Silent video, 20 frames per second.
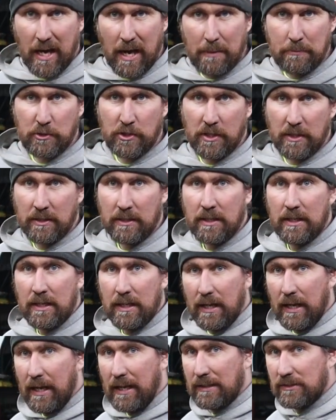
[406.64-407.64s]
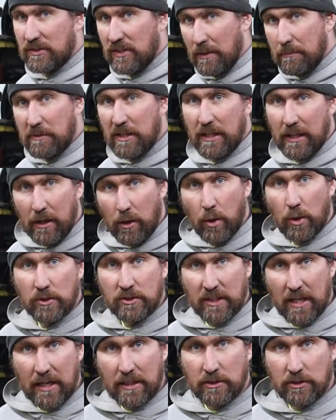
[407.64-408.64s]
option and something that
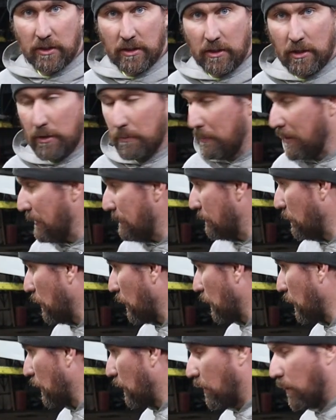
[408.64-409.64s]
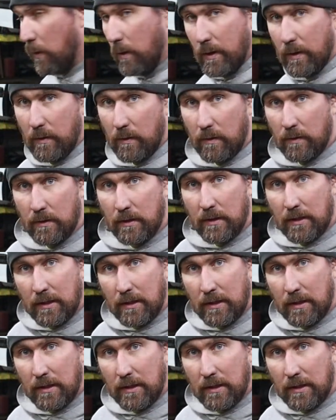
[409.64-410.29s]
holds actually a little bit more oil.